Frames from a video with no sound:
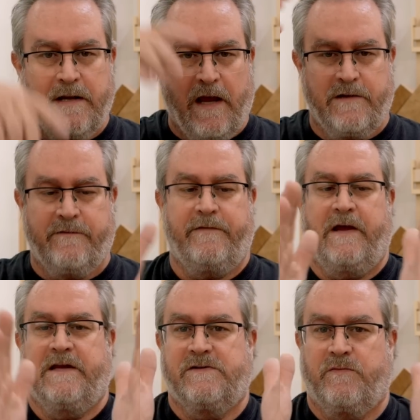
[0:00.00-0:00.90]
on your
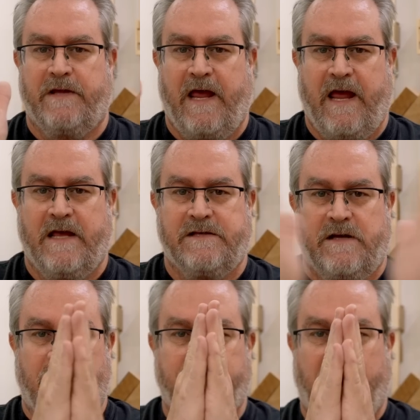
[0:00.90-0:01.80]
face where the hands
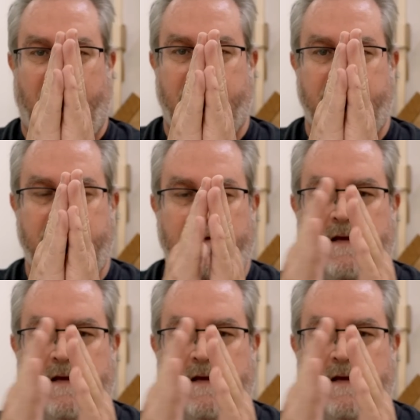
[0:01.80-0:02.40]
come together